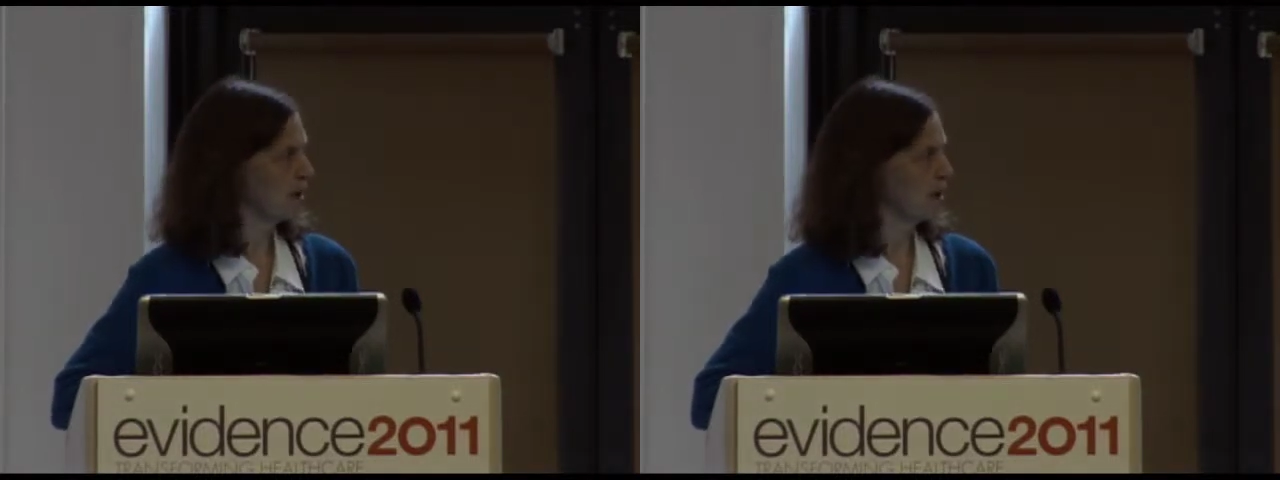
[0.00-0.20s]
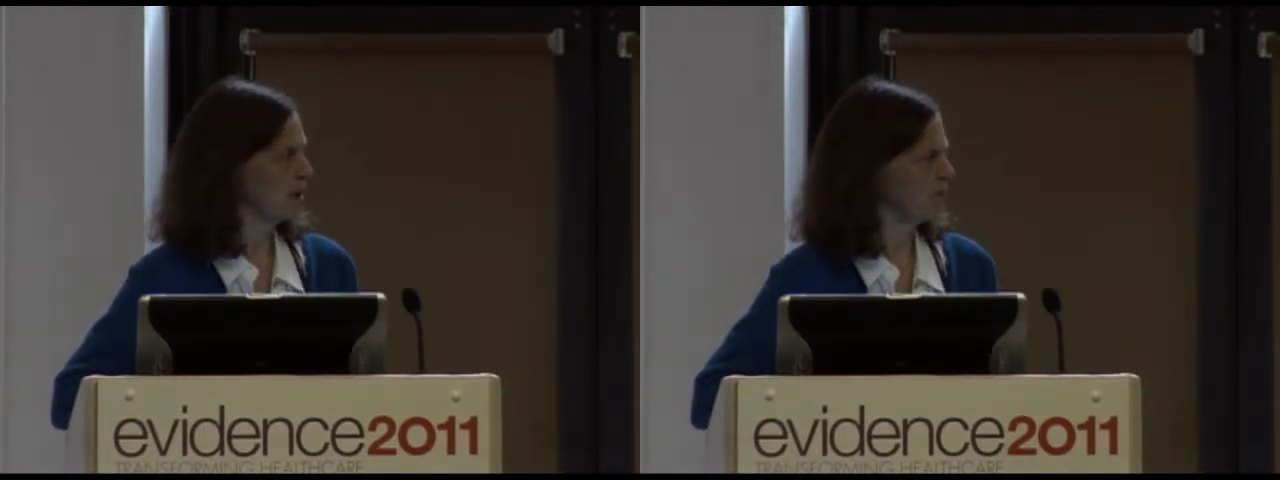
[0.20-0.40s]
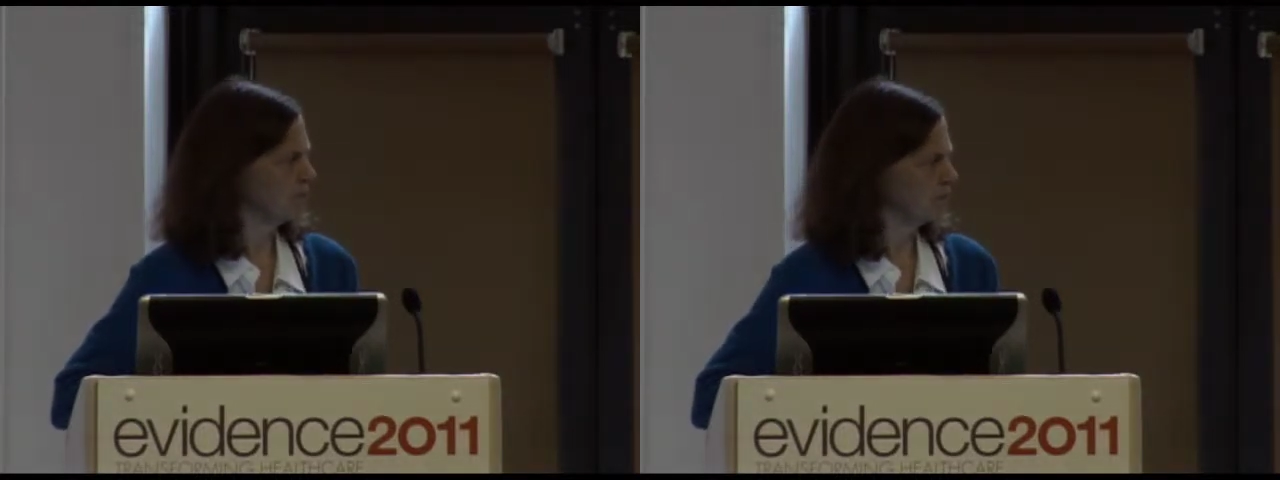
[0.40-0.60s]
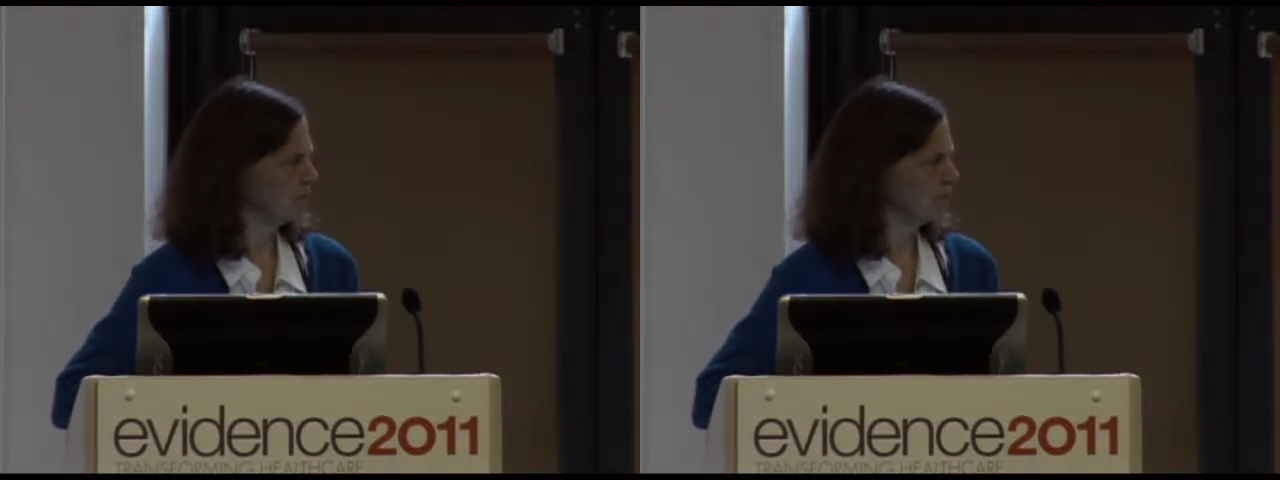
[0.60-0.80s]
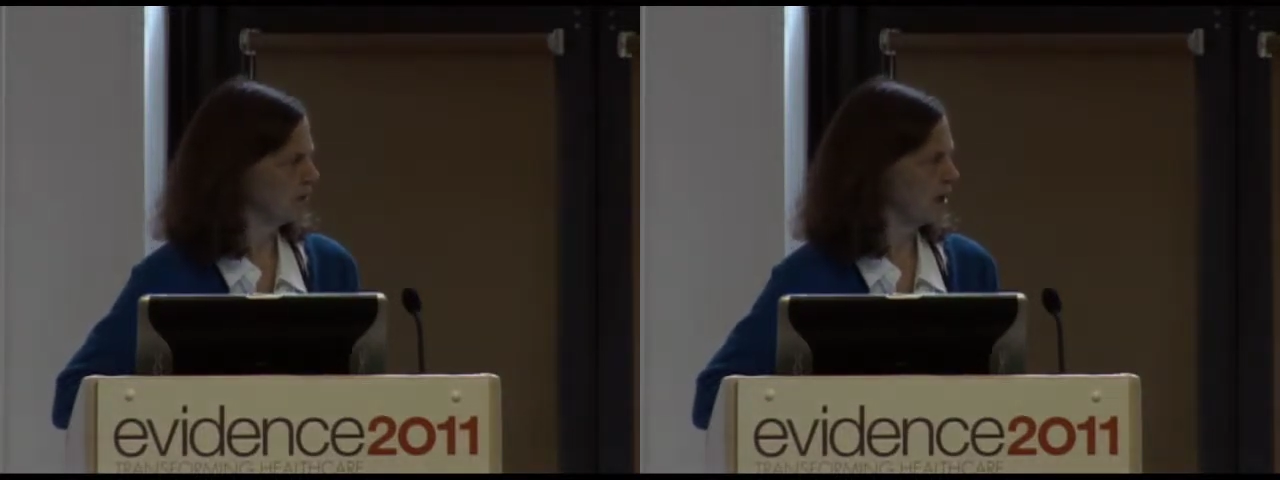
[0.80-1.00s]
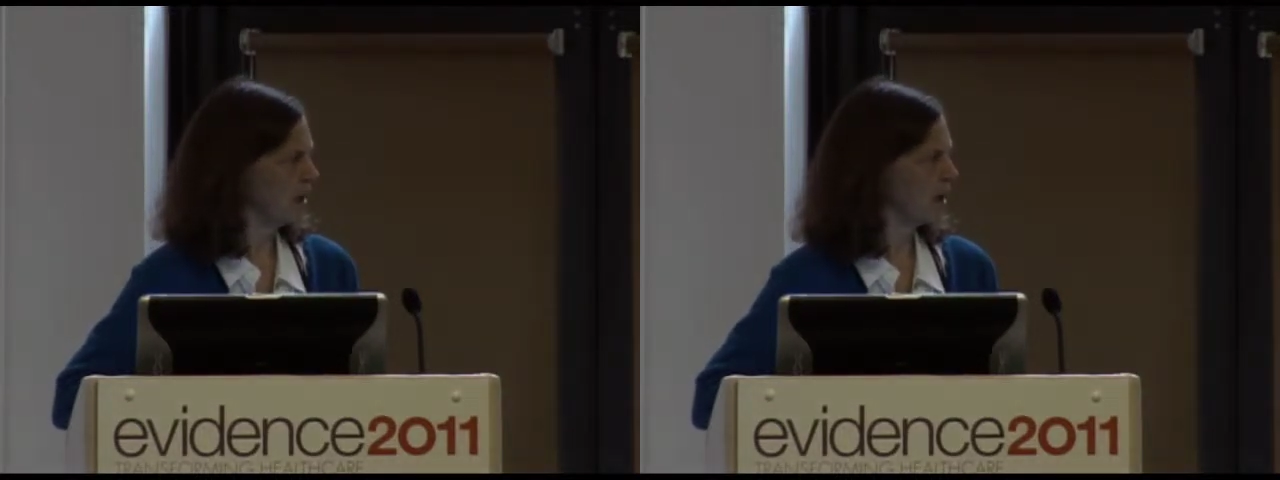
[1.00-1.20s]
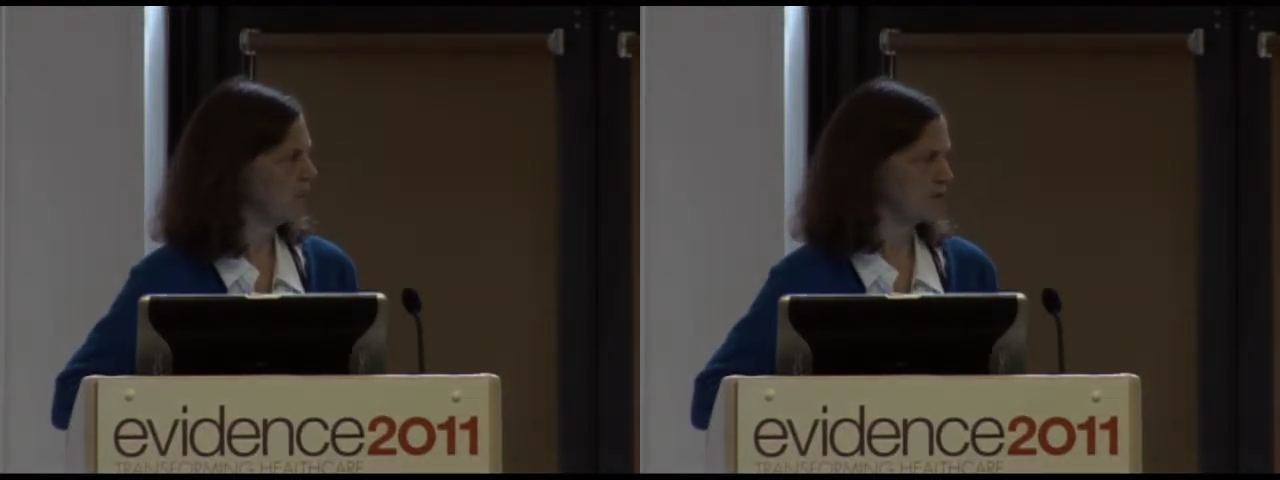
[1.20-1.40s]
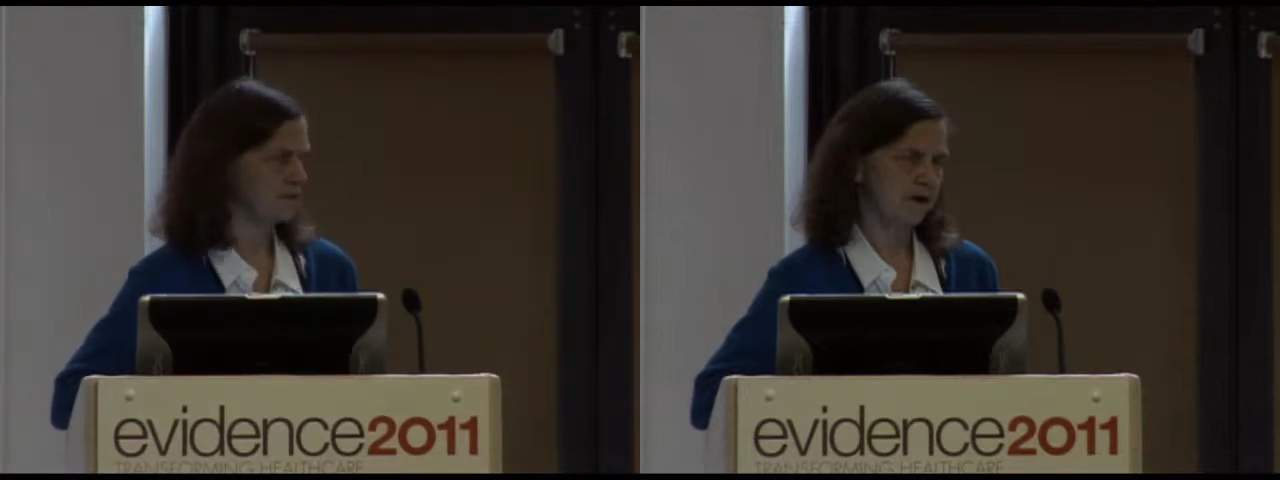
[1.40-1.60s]
I
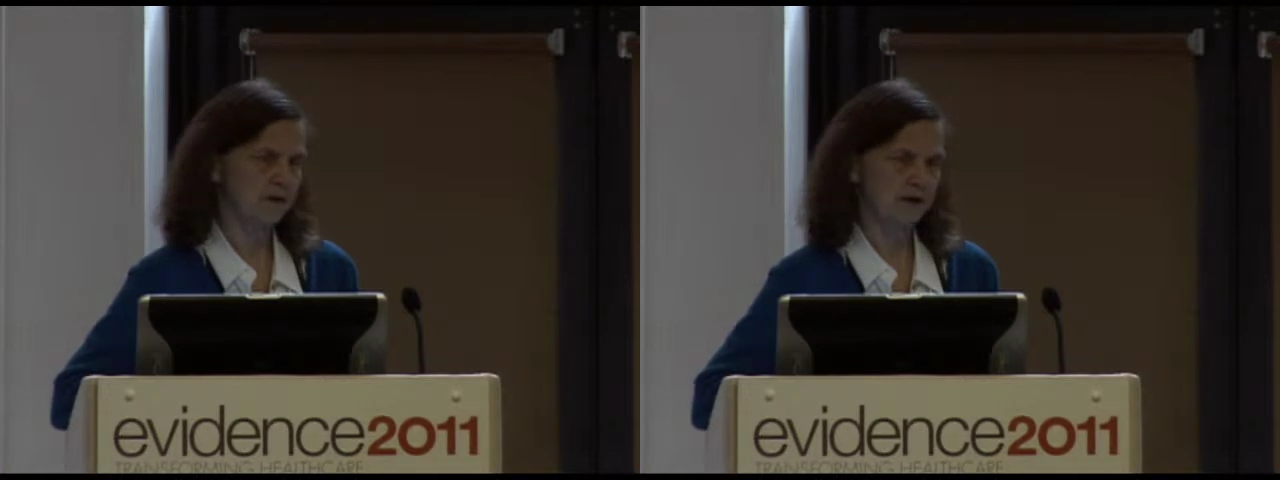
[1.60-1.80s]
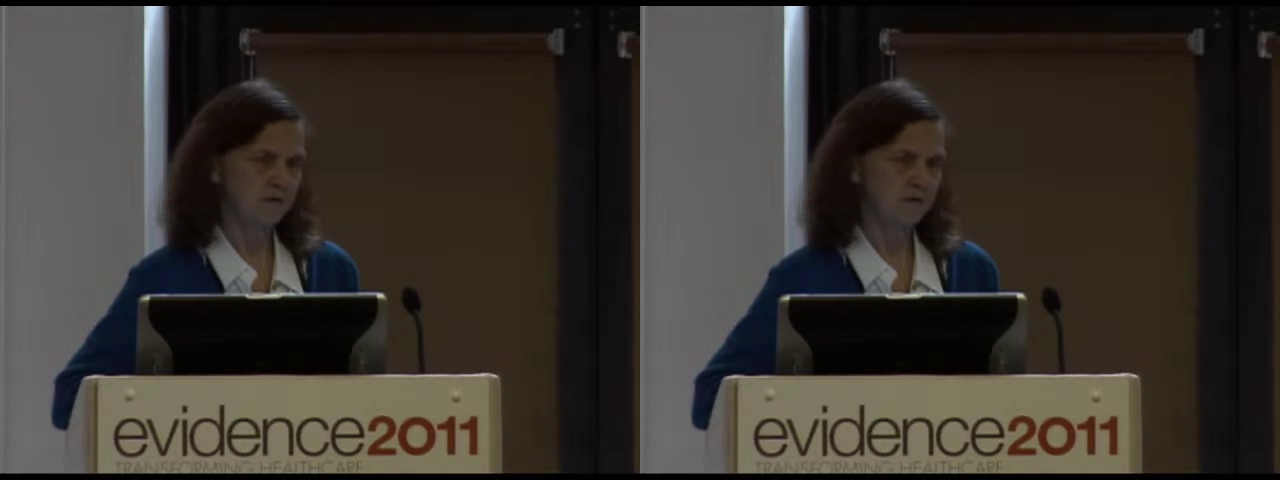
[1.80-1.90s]
would have found